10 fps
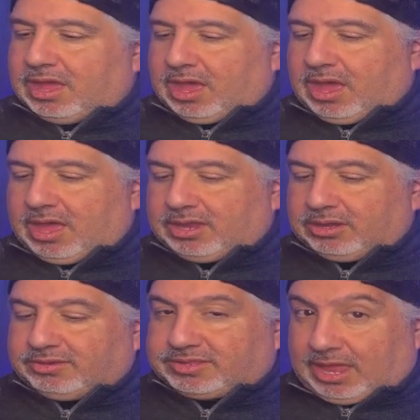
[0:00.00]

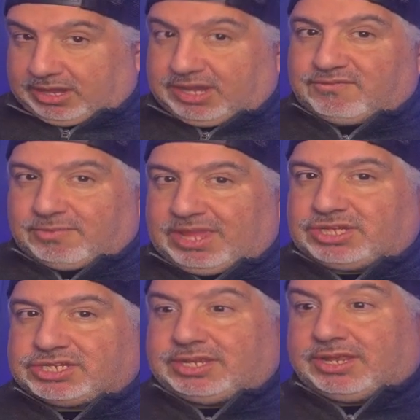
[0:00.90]
on selling
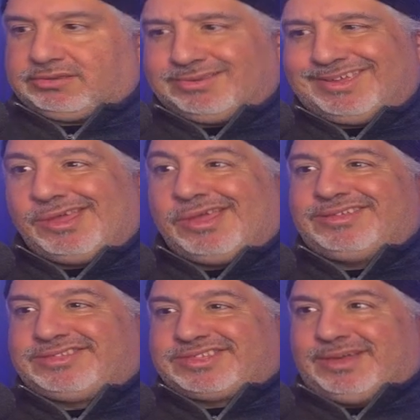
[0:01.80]
information and
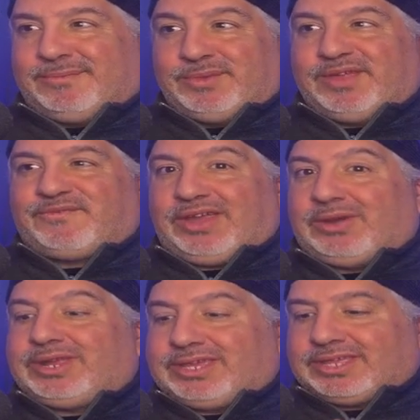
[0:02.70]
some
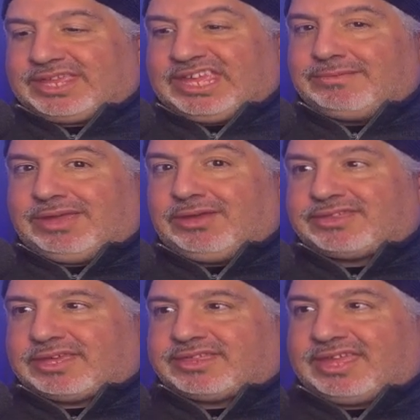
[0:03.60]
nefarious emails
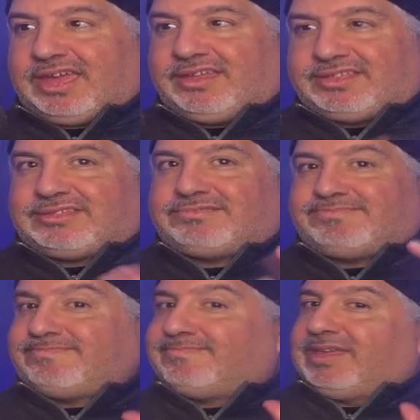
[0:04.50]
that say
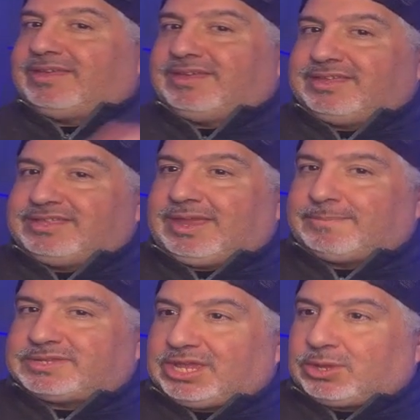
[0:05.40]

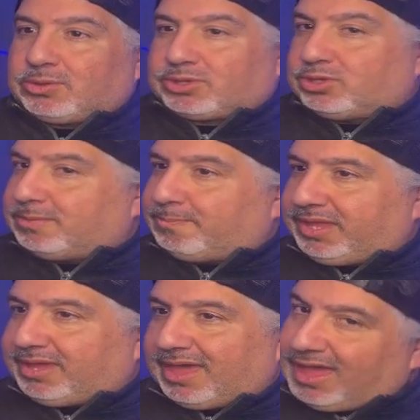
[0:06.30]
10% goes to the
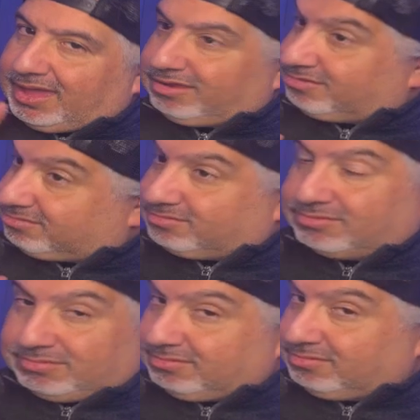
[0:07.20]
big guy and
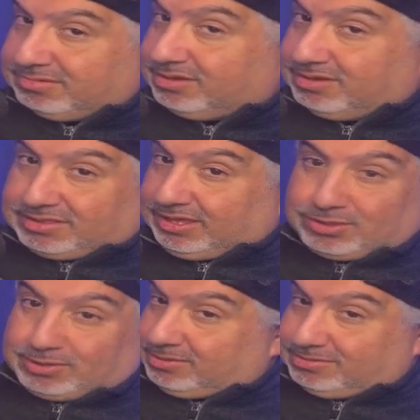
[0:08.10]
it's
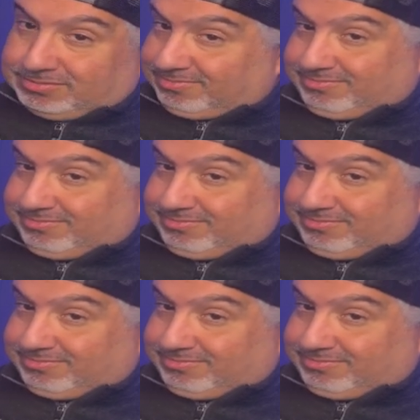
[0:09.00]
either